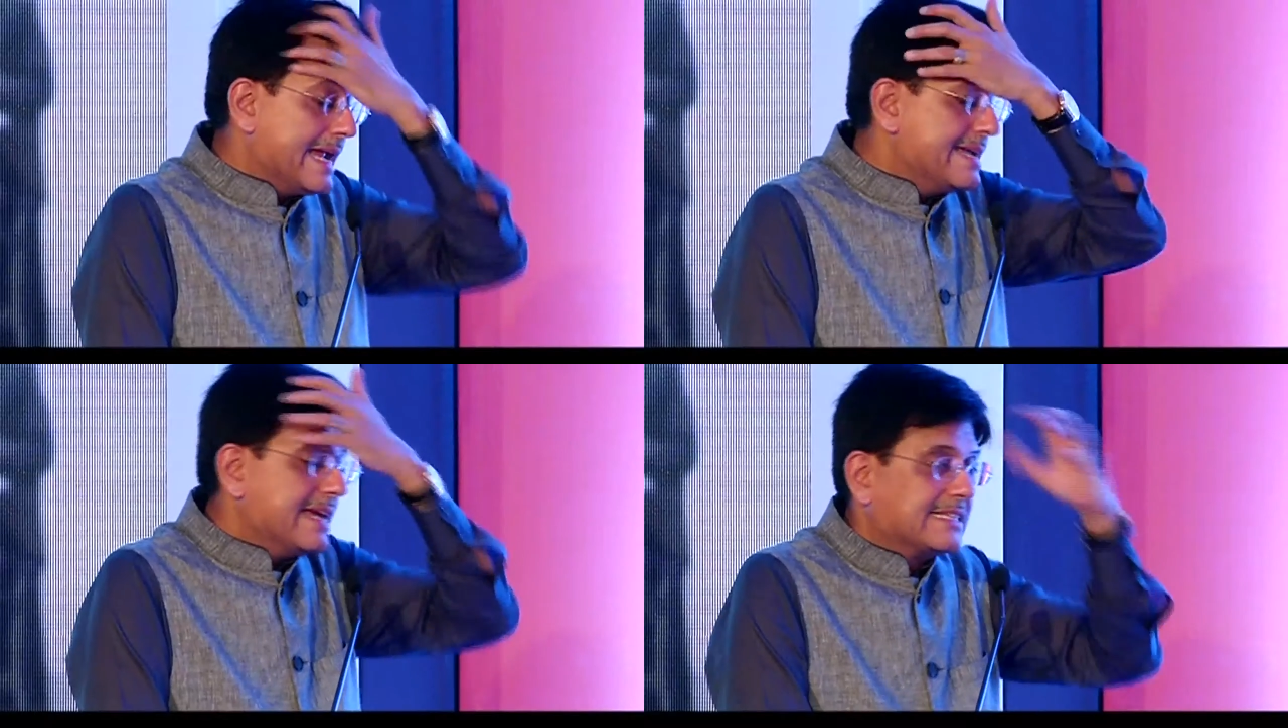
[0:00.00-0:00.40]

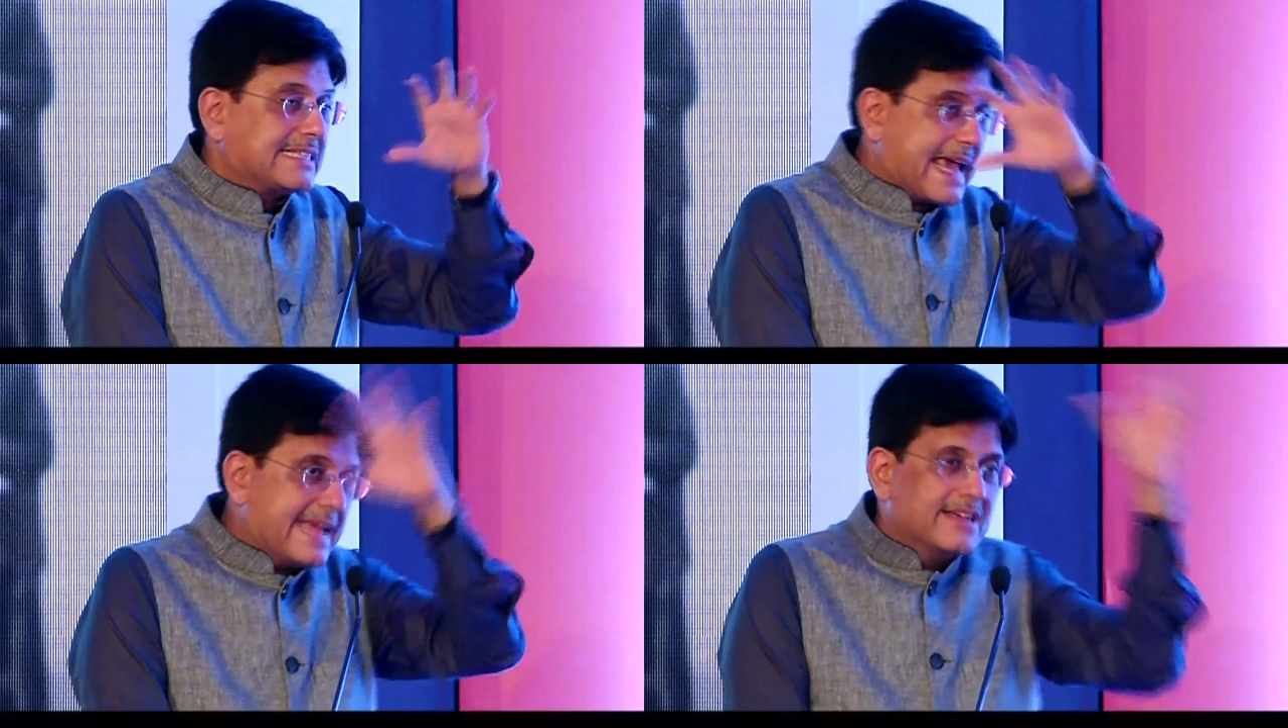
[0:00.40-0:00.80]

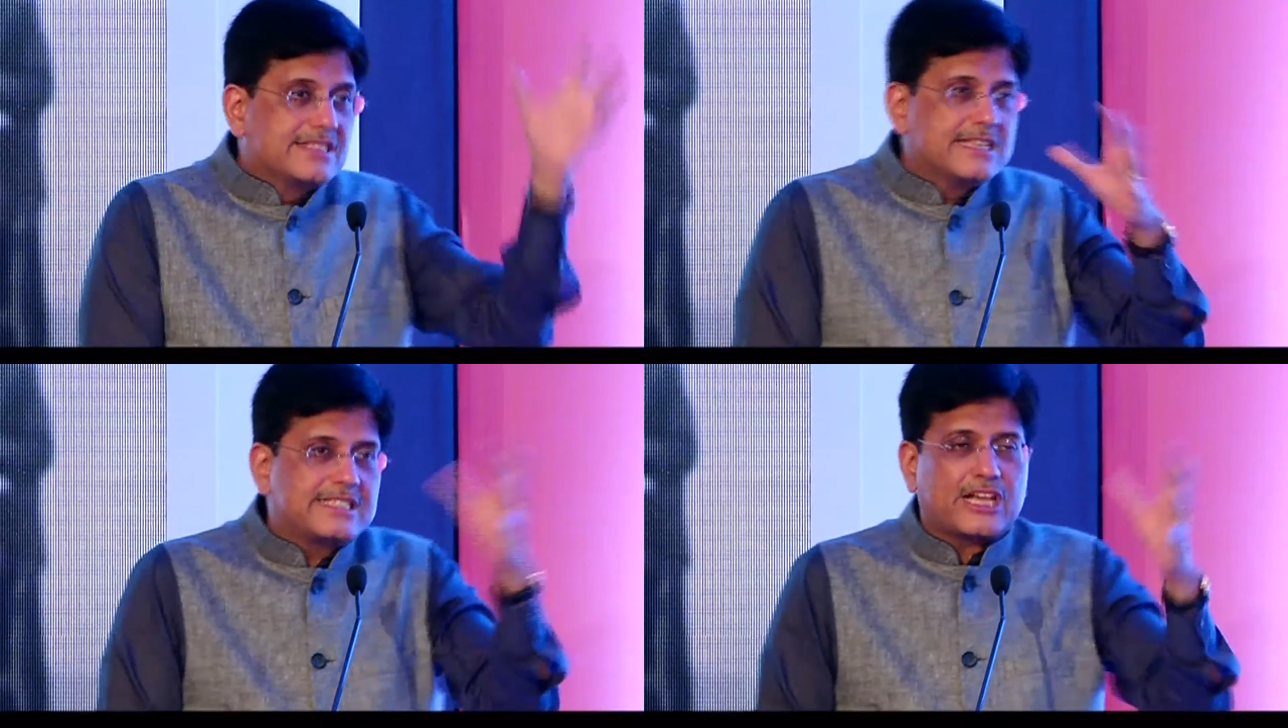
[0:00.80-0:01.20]
India's
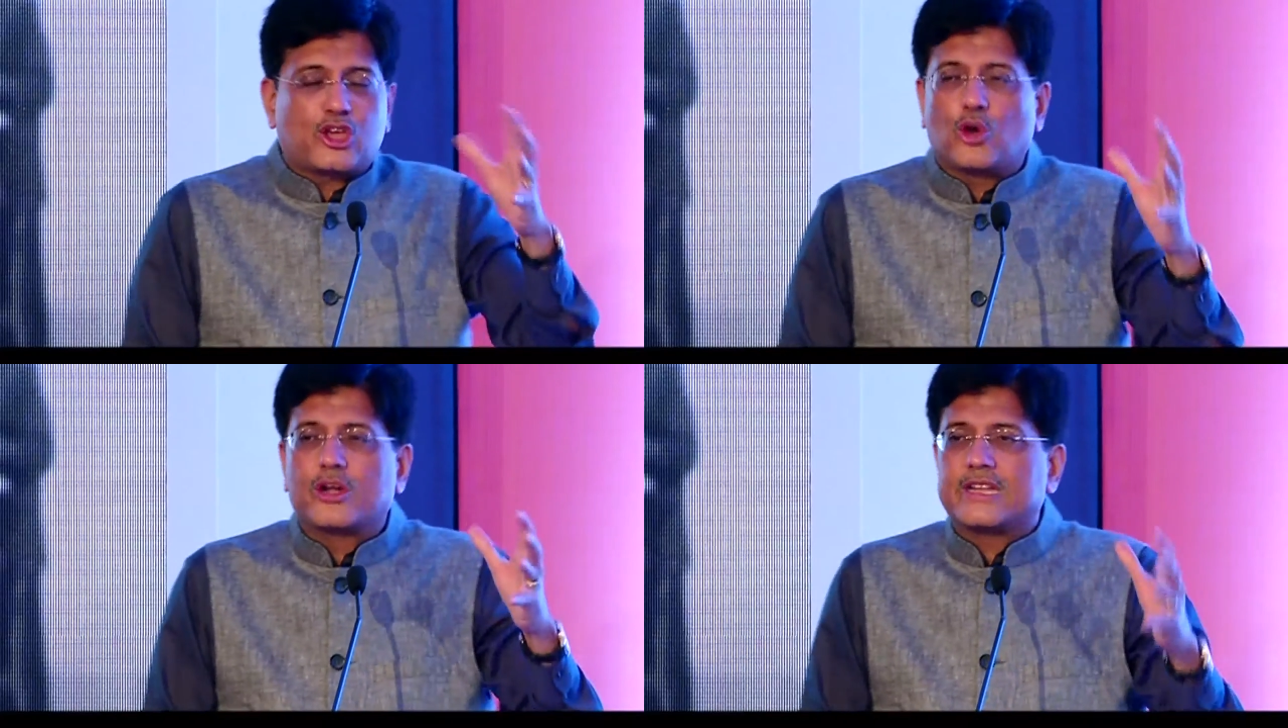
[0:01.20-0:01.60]
energy
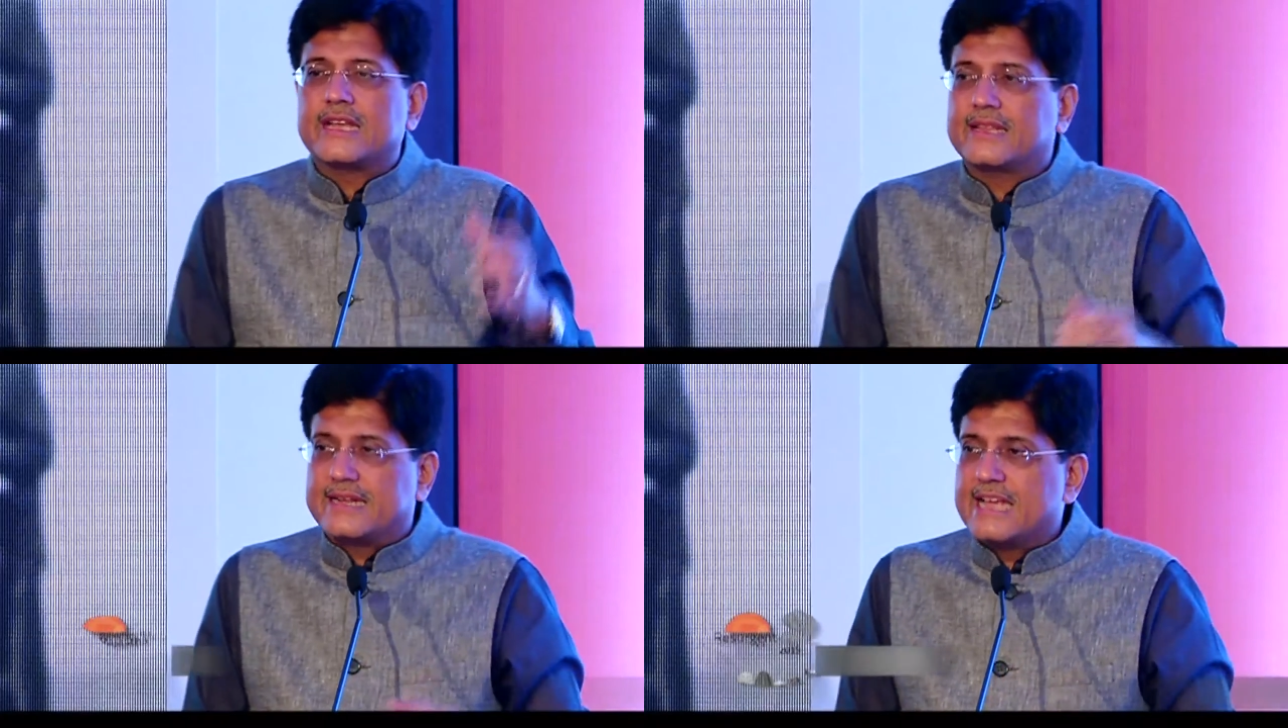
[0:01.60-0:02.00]

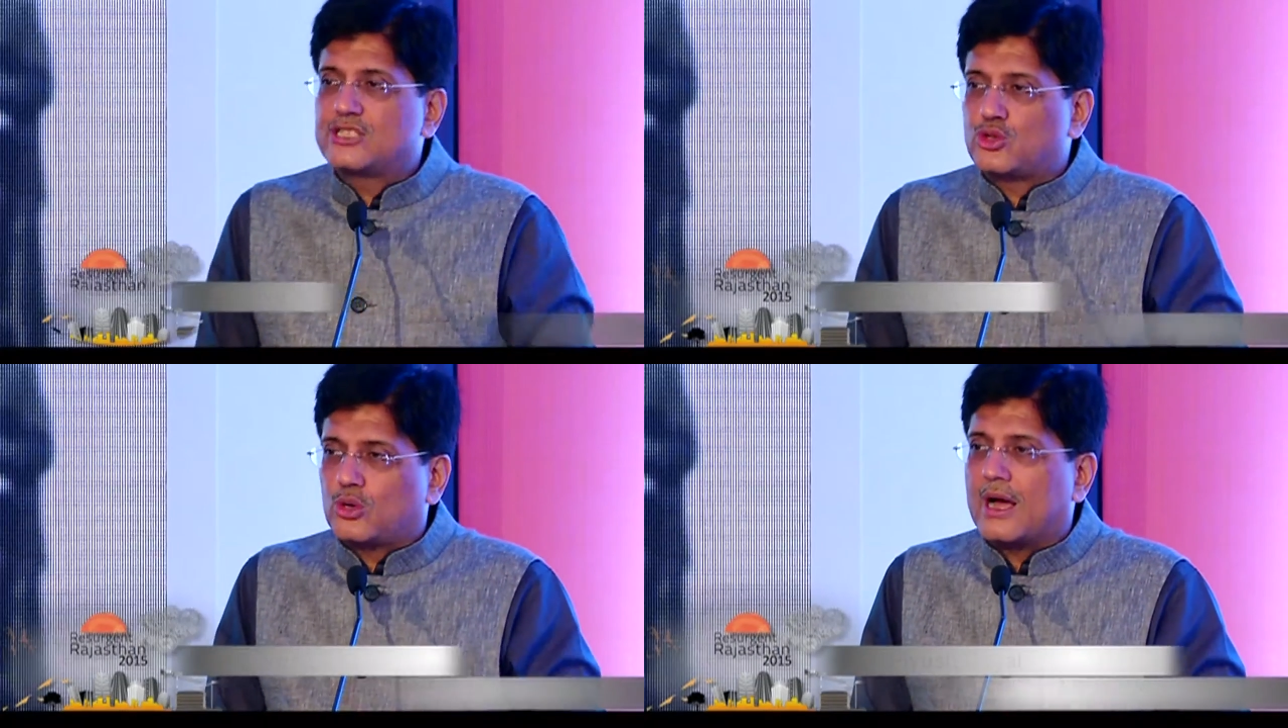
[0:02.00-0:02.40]
security in the
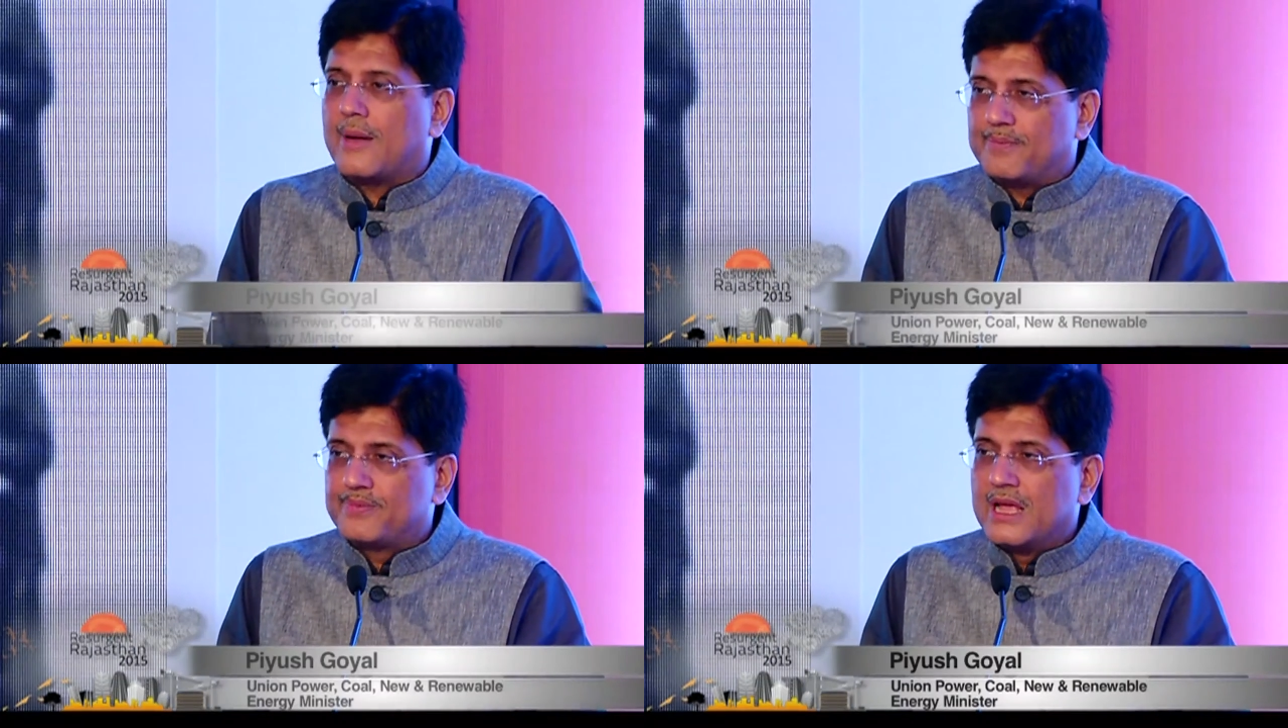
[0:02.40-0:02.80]
days to
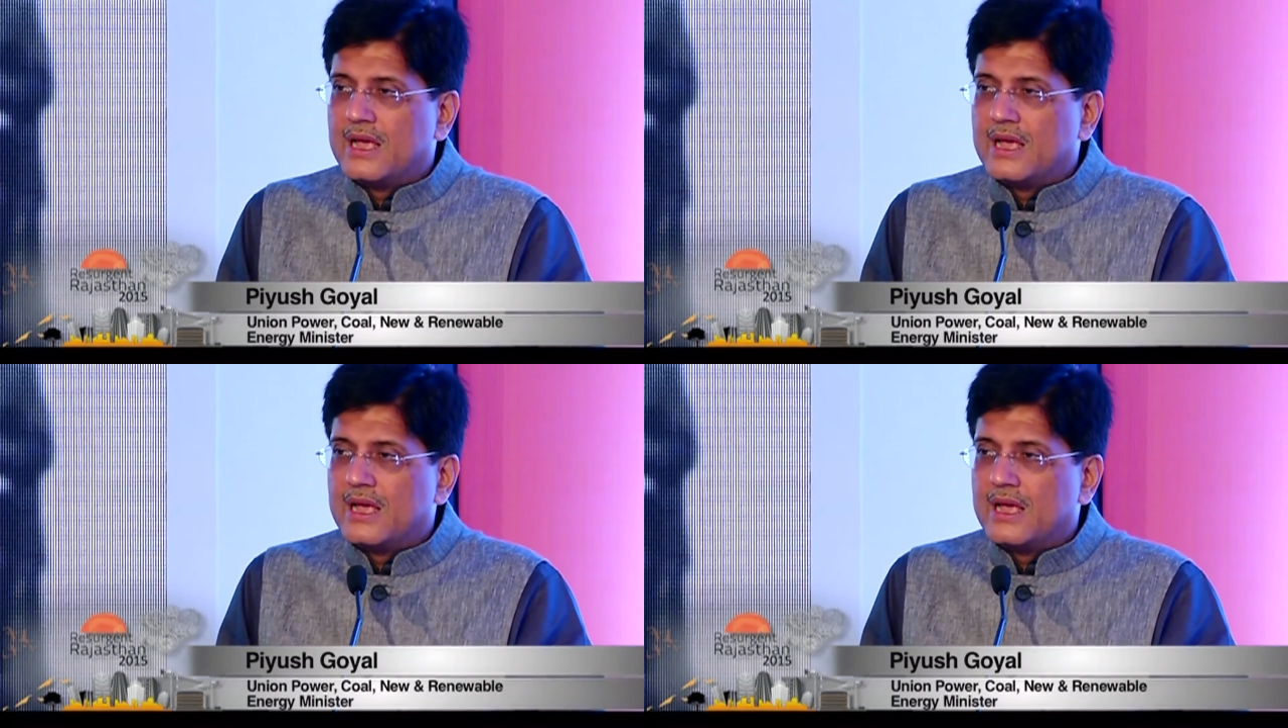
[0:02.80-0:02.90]
come